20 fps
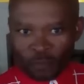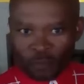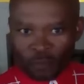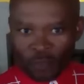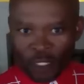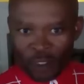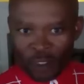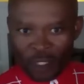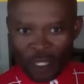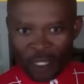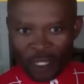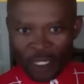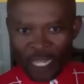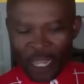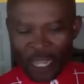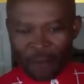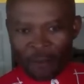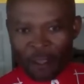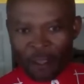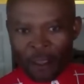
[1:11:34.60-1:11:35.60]
the, the,
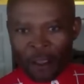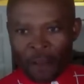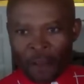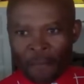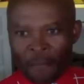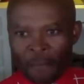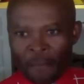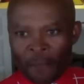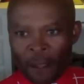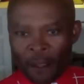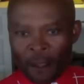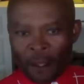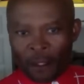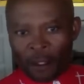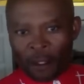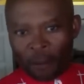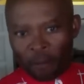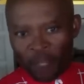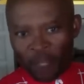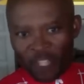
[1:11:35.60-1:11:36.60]
the, the,
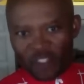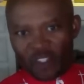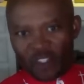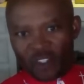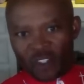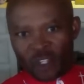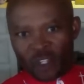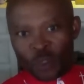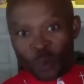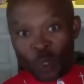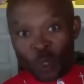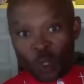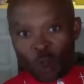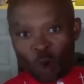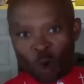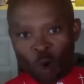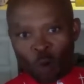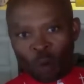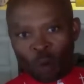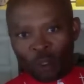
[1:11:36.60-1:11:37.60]
the businesses will
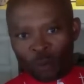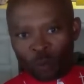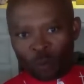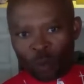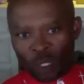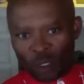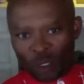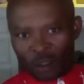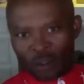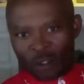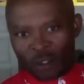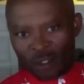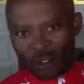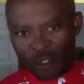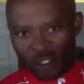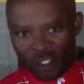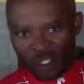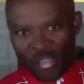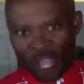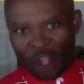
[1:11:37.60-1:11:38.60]
go with what
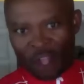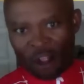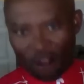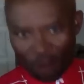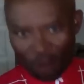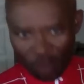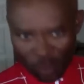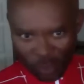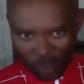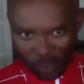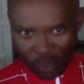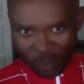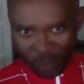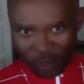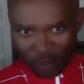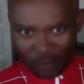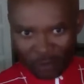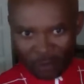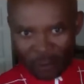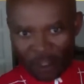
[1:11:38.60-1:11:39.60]
sells.
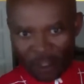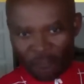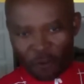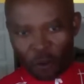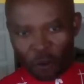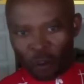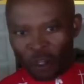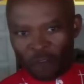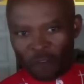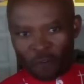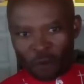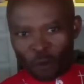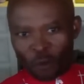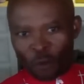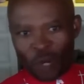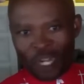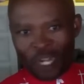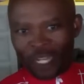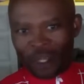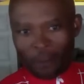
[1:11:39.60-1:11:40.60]
If you're if you're
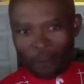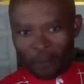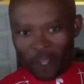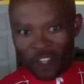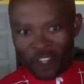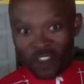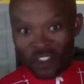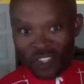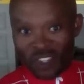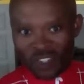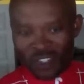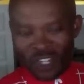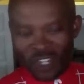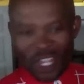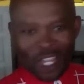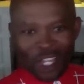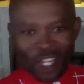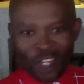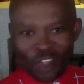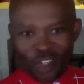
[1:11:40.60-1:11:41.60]
running a business,
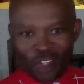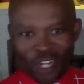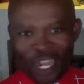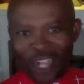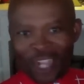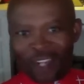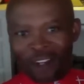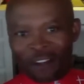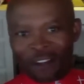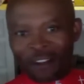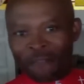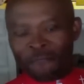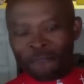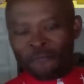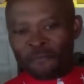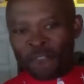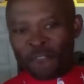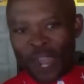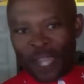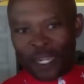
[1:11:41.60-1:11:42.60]
you're not going to
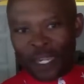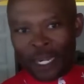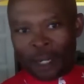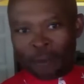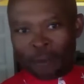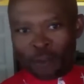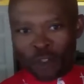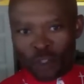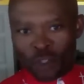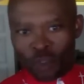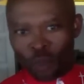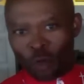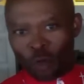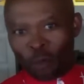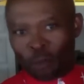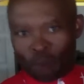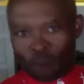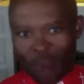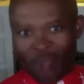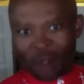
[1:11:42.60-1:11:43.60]
find an obscure
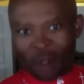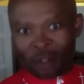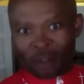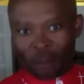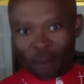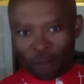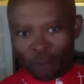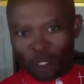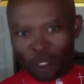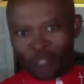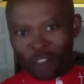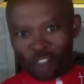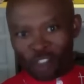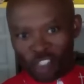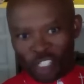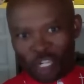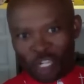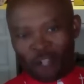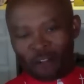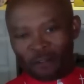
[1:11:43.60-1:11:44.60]
product to put on the
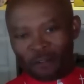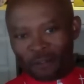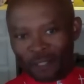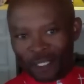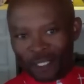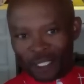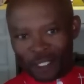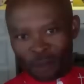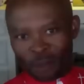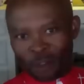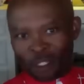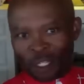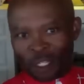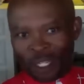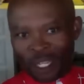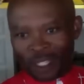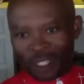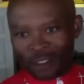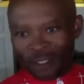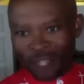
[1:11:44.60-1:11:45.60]
shelf because it will
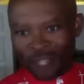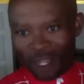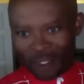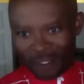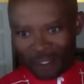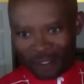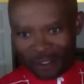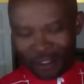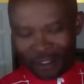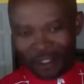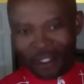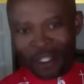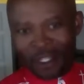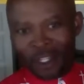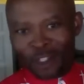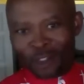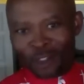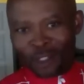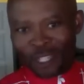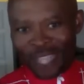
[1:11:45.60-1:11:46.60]
collect dust.
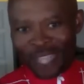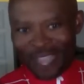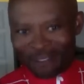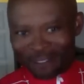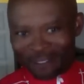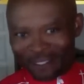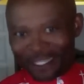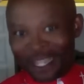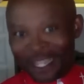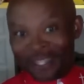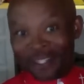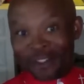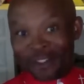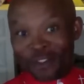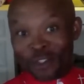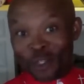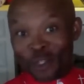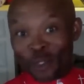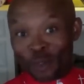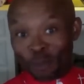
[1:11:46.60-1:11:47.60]
So they have a
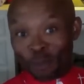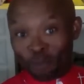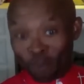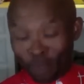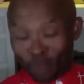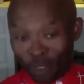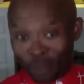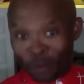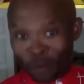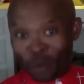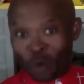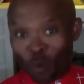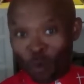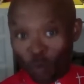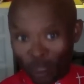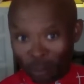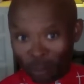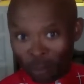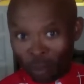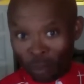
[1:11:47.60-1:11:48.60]
tendency to put
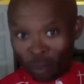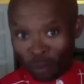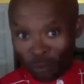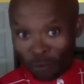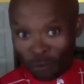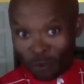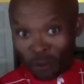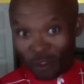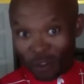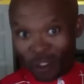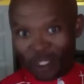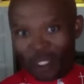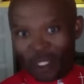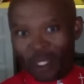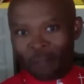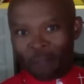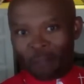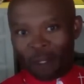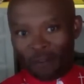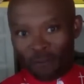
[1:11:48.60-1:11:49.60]
what moves.
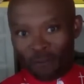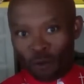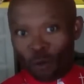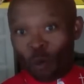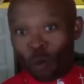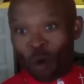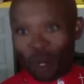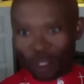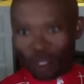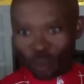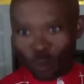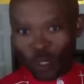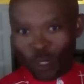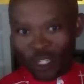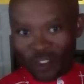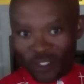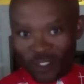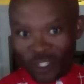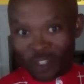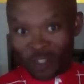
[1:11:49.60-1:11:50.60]
But if you want a
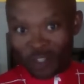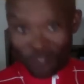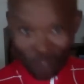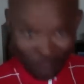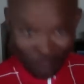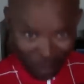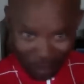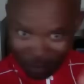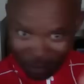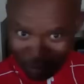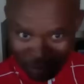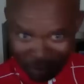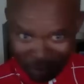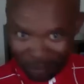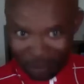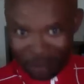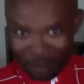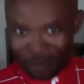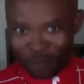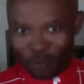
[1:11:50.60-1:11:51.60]
26er, you,
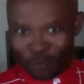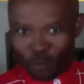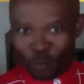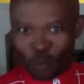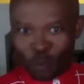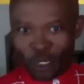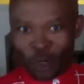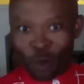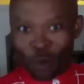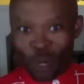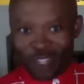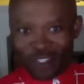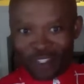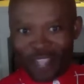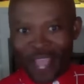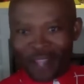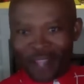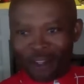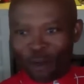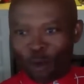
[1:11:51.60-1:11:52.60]
you request
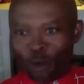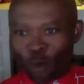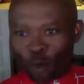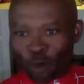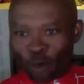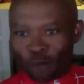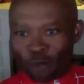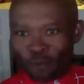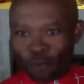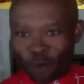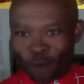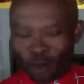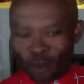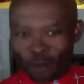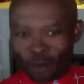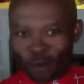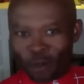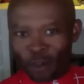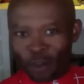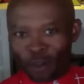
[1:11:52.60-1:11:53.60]
that they'll order it for
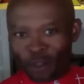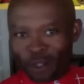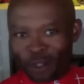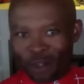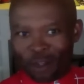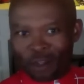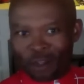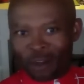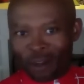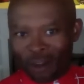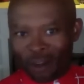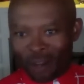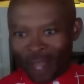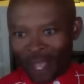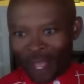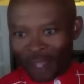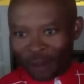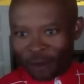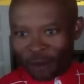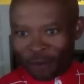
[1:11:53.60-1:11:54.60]
you, or you can look
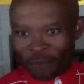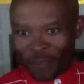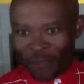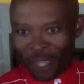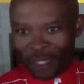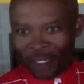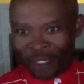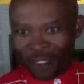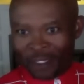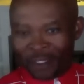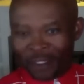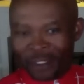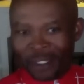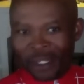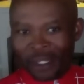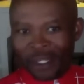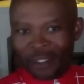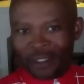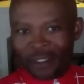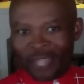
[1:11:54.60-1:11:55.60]
online, you'll find it.
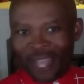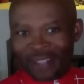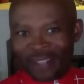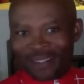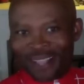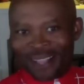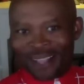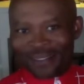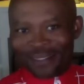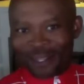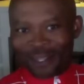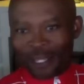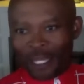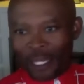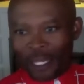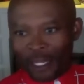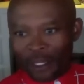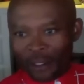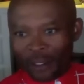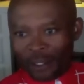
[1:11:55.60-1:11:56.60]
That that's the
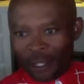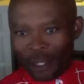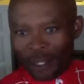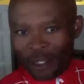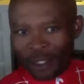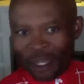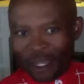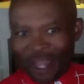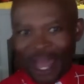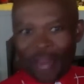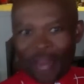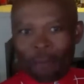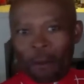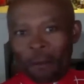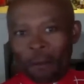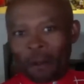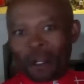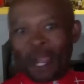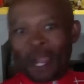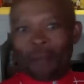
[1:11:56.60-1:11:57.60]
key. A lot of
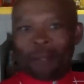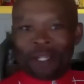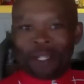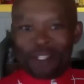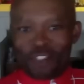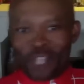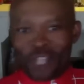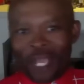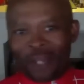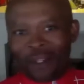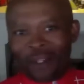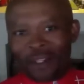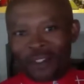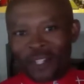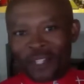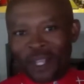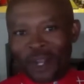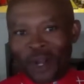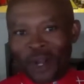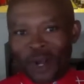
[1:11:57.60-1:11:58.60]
people come on the channel and
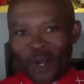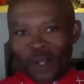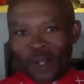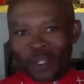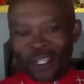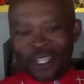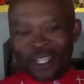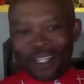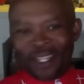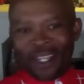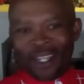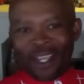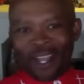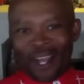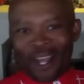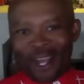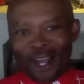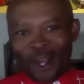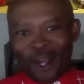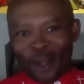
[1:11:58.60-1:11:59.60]
say, "Oh,
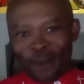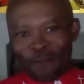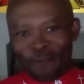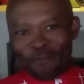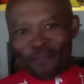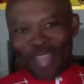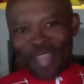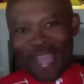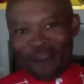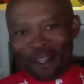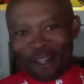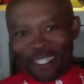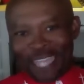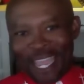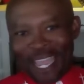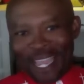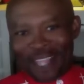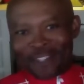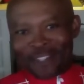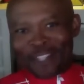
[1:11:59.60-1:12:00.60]
uh,
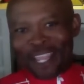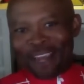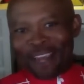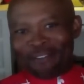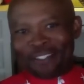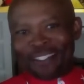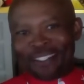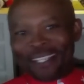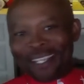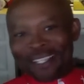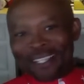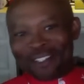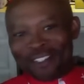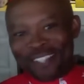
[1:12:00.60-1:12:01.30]
nowadays everything is